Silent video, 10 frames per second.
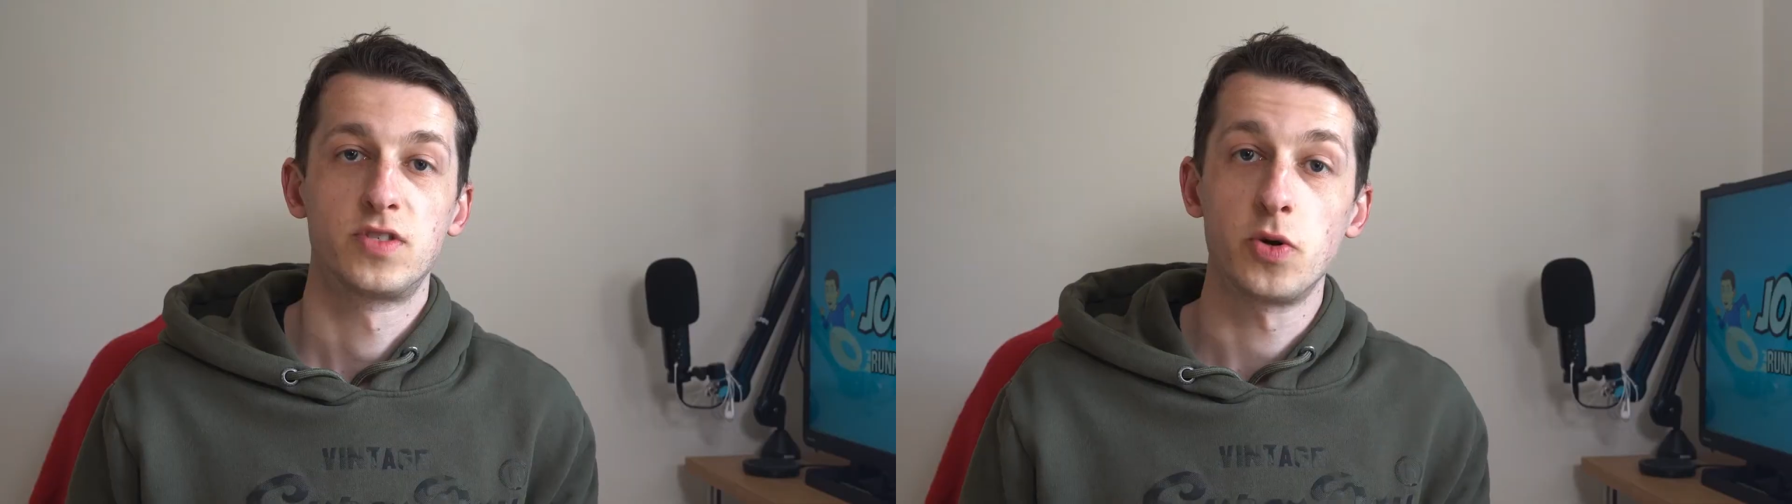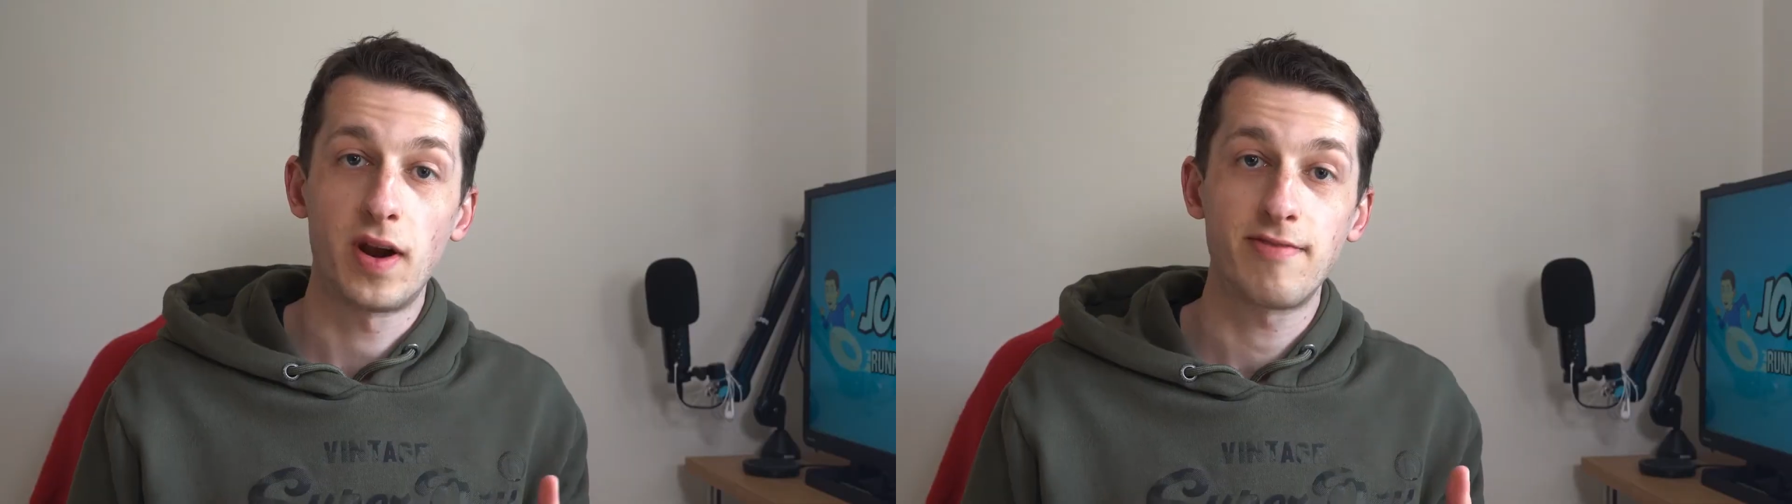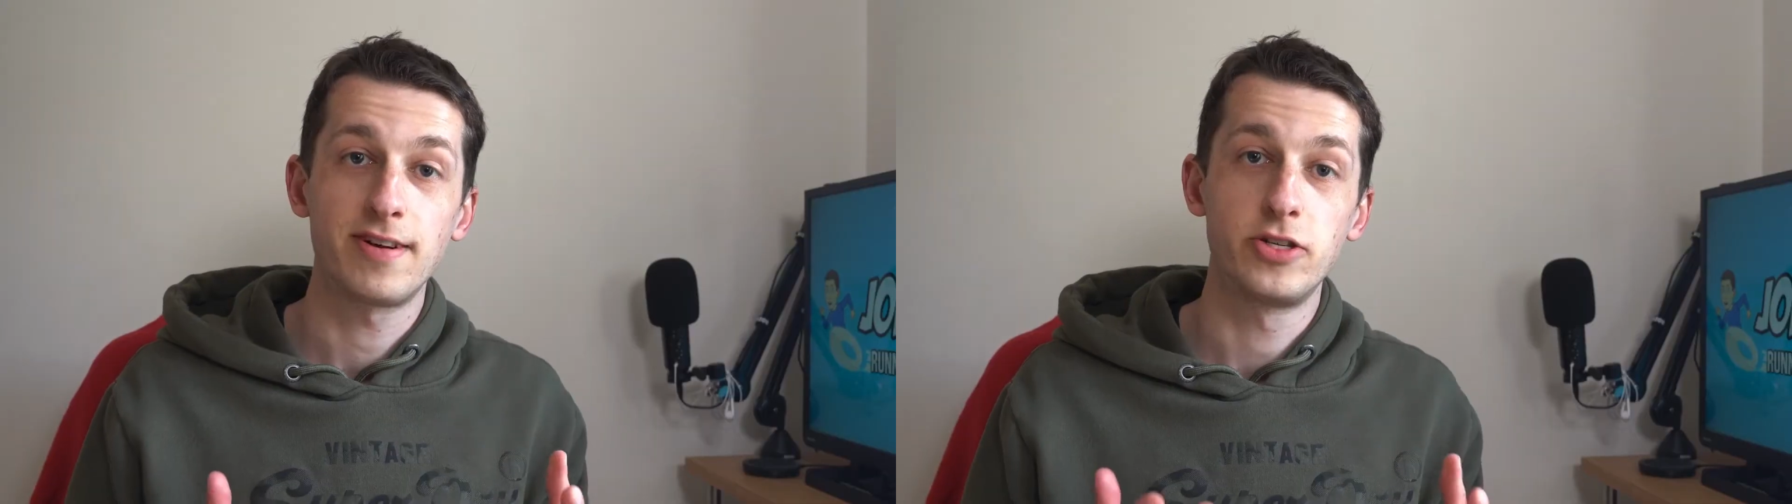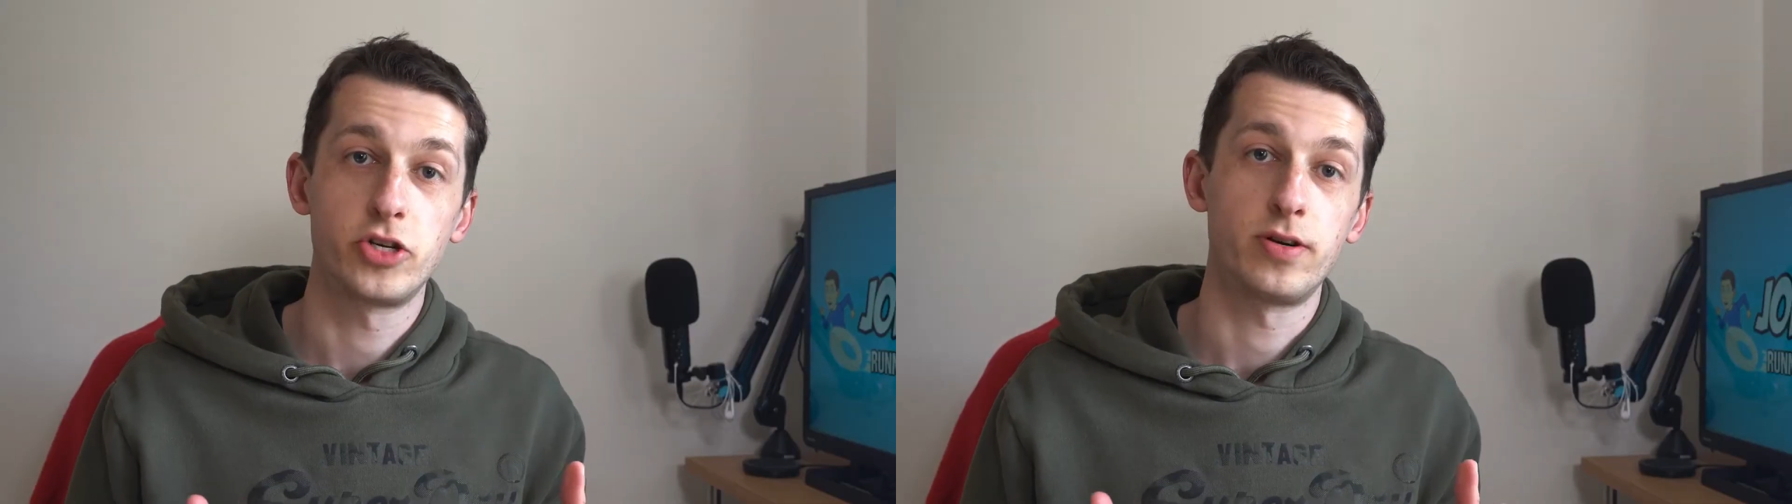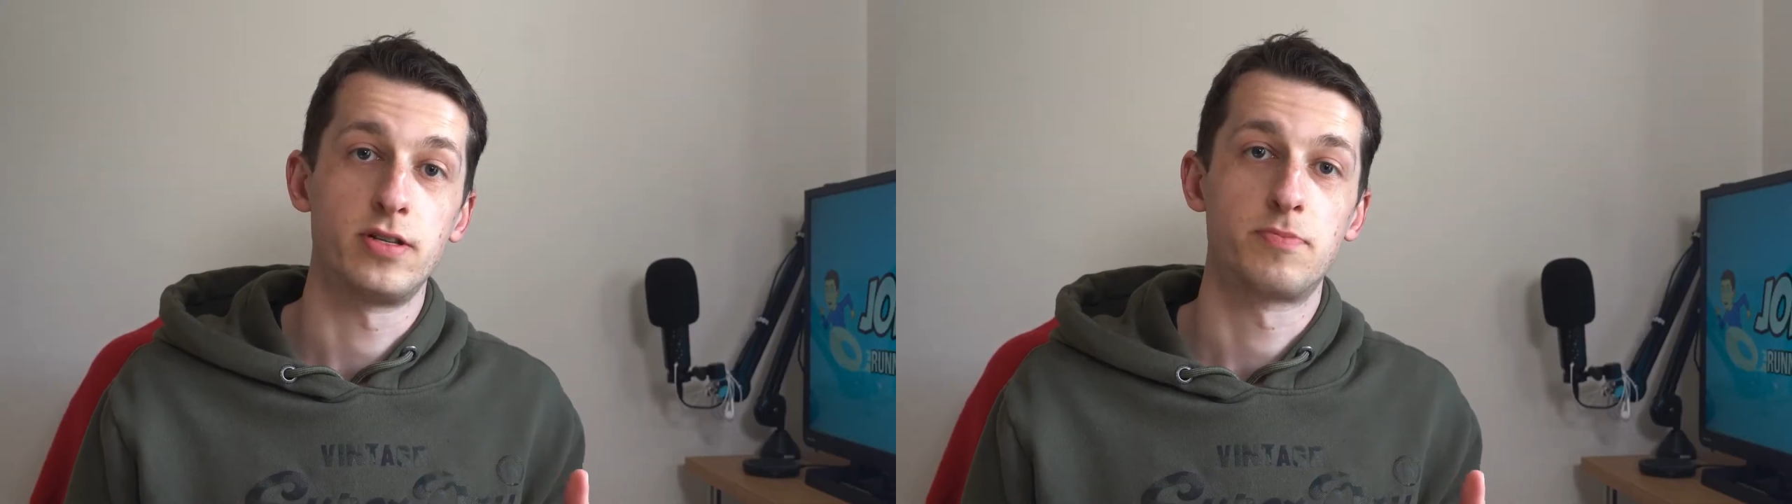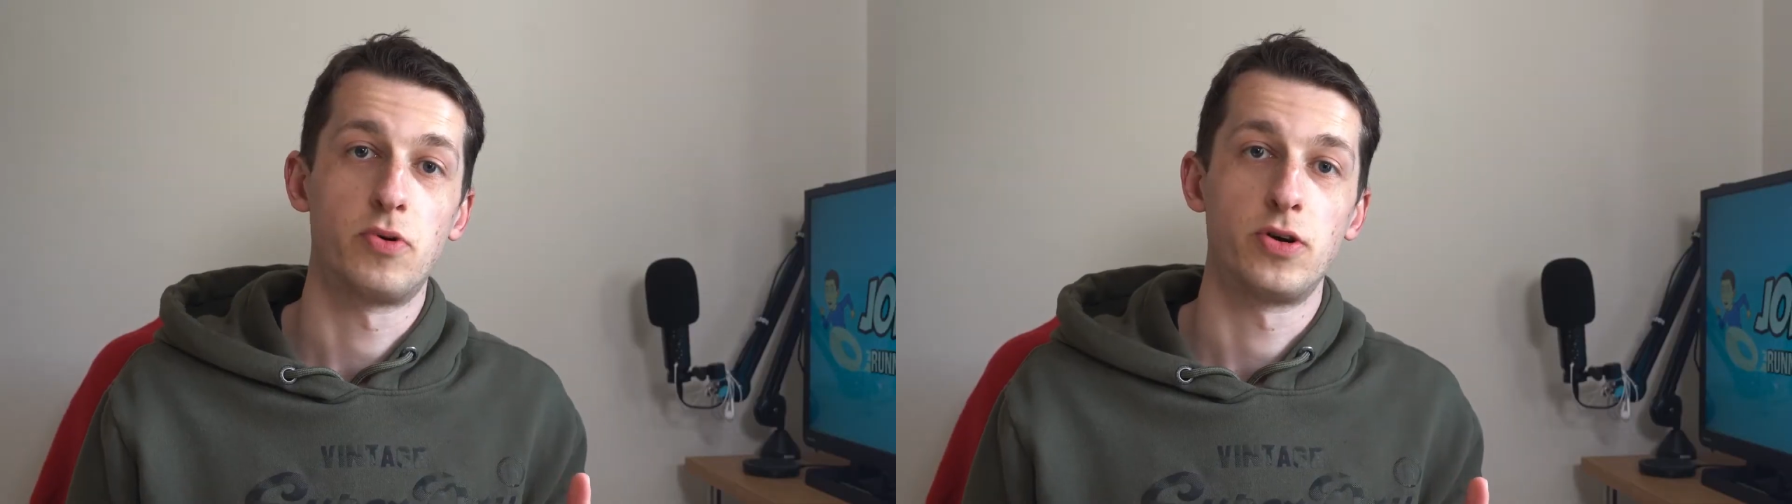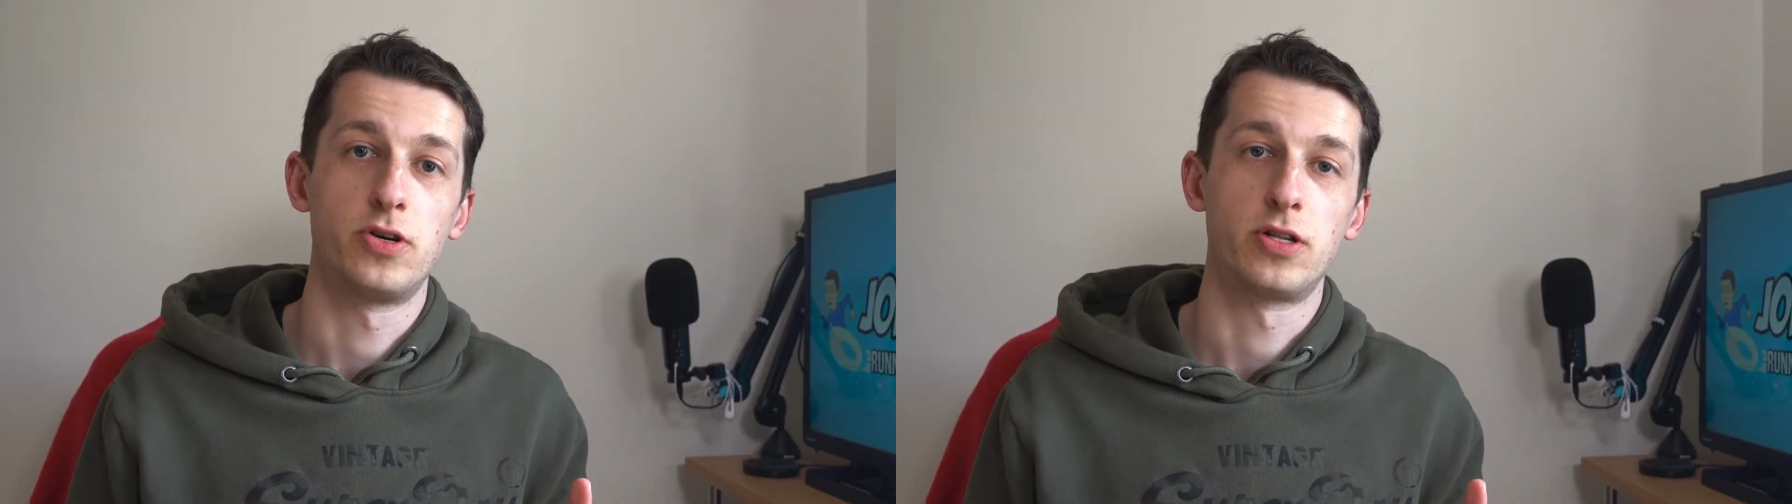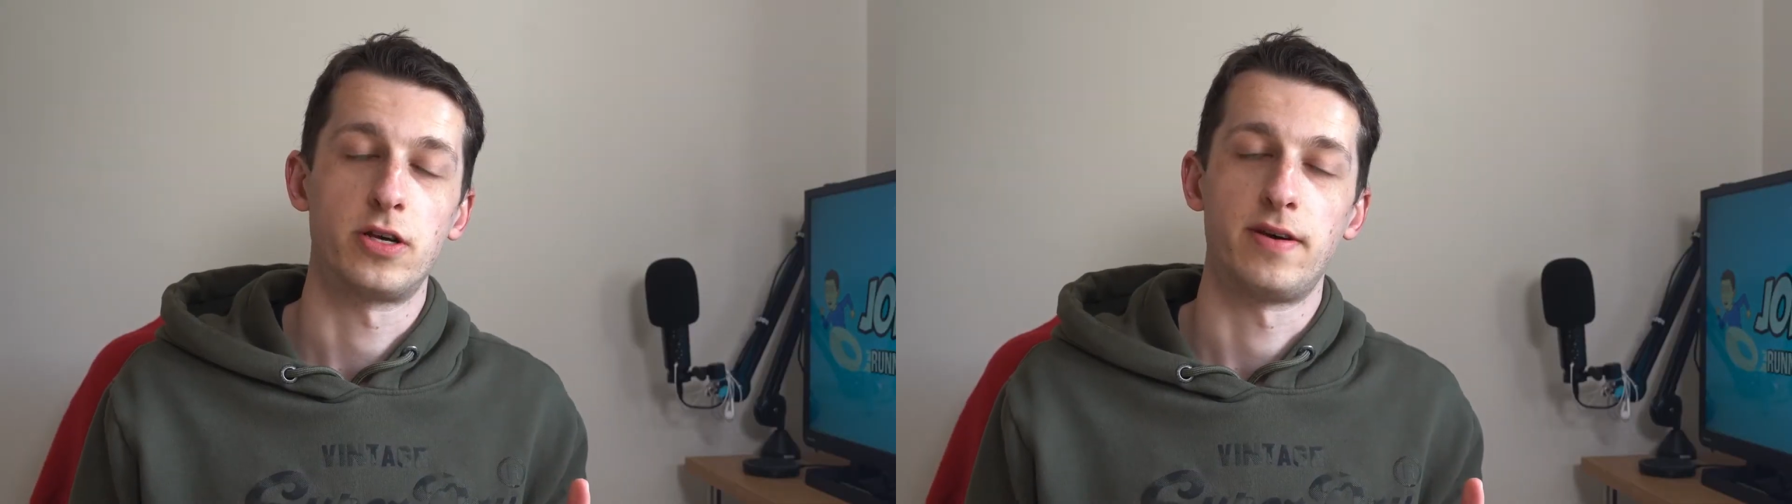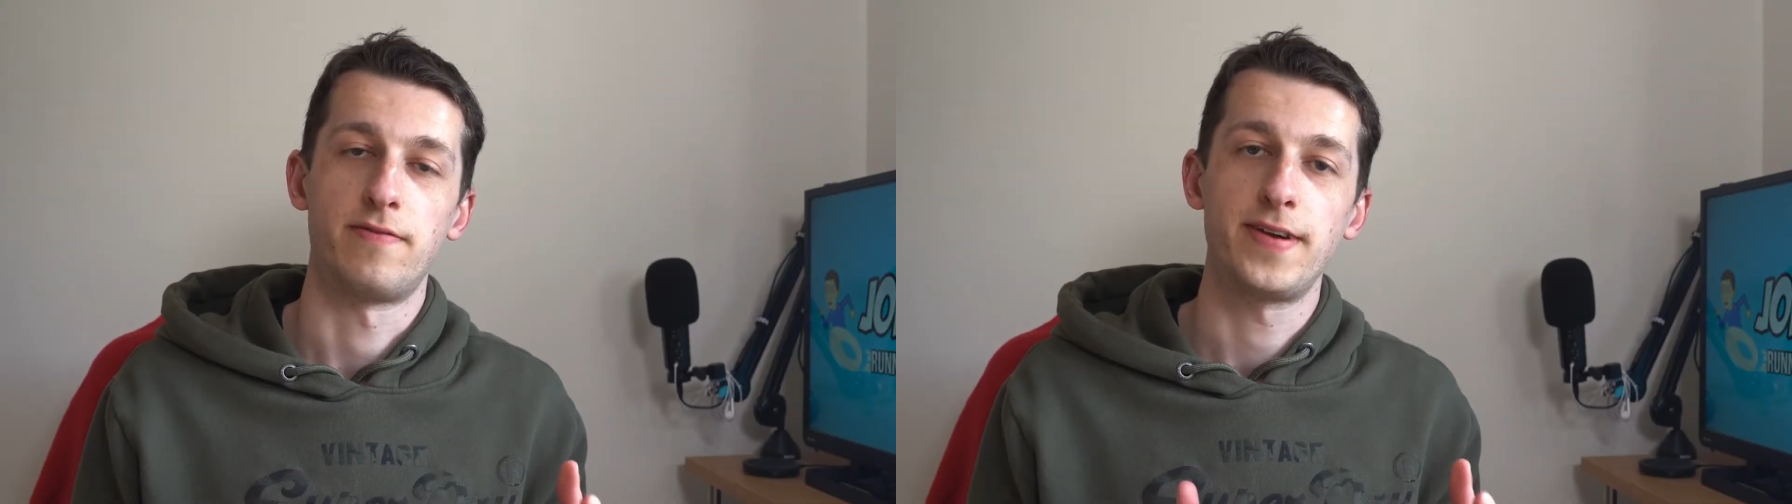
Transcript: So whatever endurance sport you're doing,